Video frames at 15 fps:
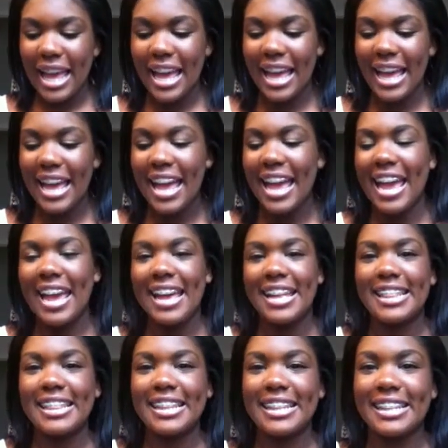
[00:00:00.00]
And
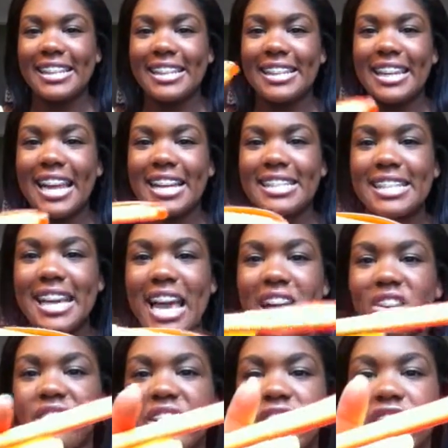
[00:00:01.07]
the next thing I have in here
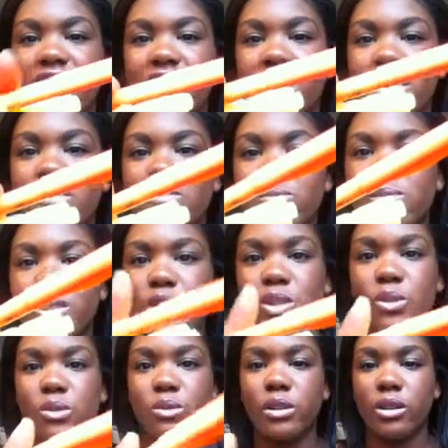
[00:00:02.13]
are 2
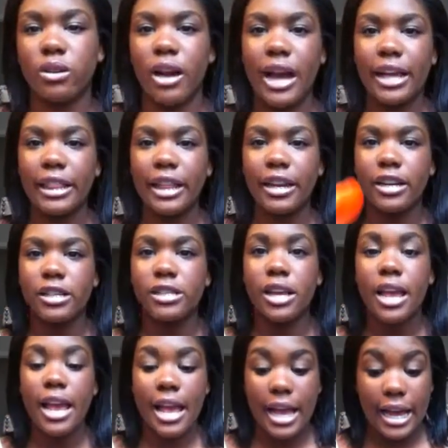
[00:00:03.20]
little highlighters,
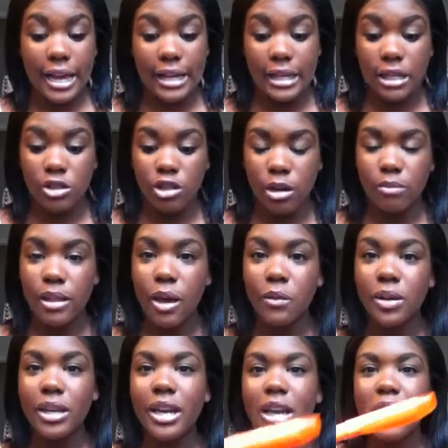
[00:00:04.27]
and I dropped that one.
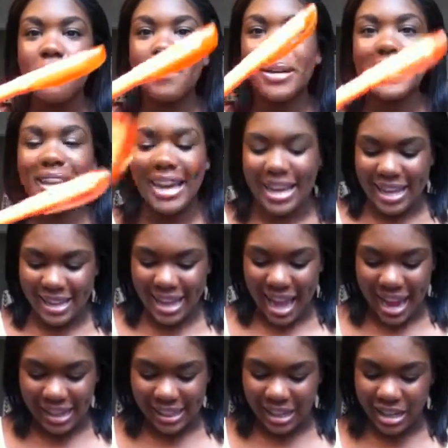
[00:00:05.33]
But yeah,
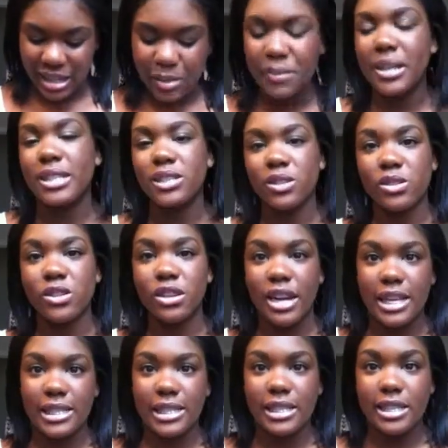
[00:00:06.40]
highlighters, because those are
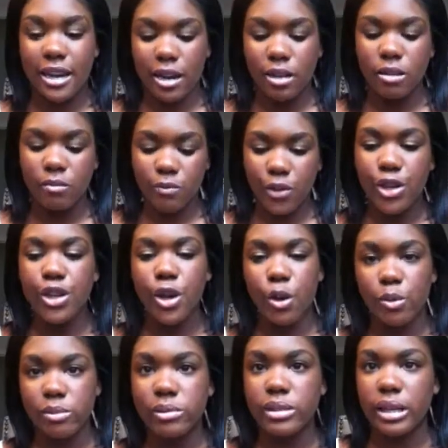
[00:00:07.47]
necessary for notes
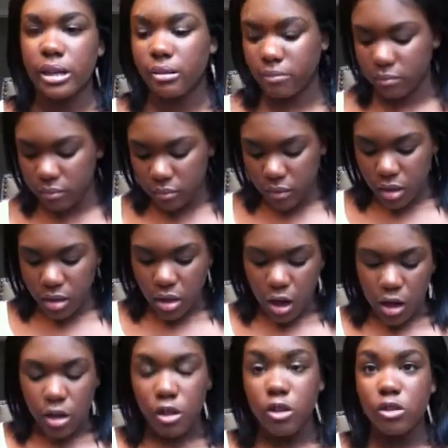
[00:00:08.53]
and
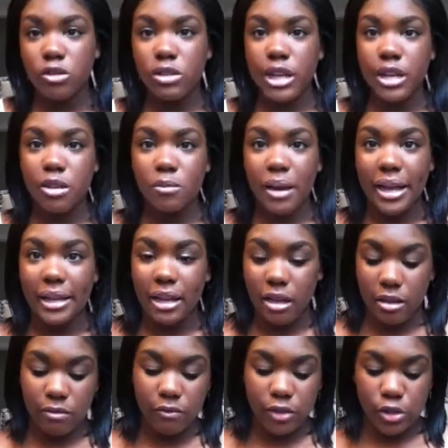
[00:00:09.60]
articles that you might get for
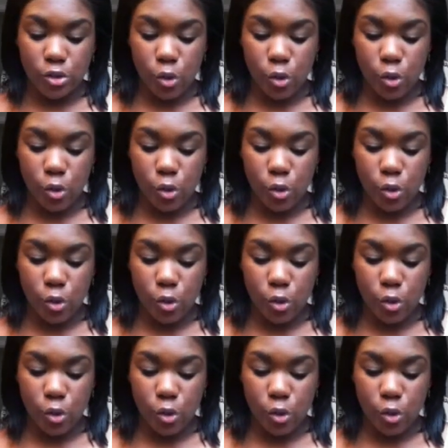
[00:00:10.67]
school.